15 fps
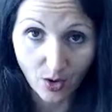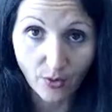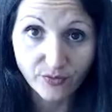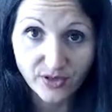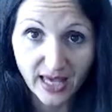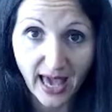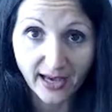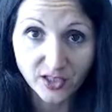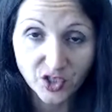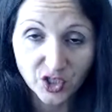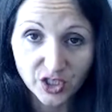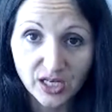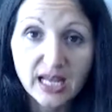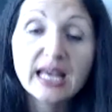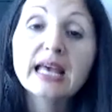of the
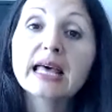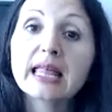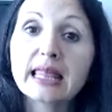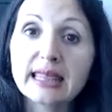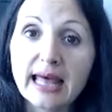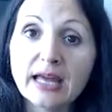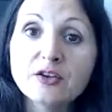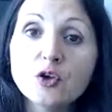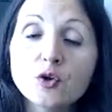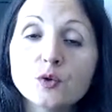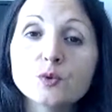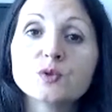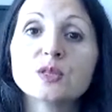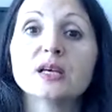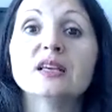action, then you
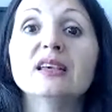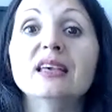use the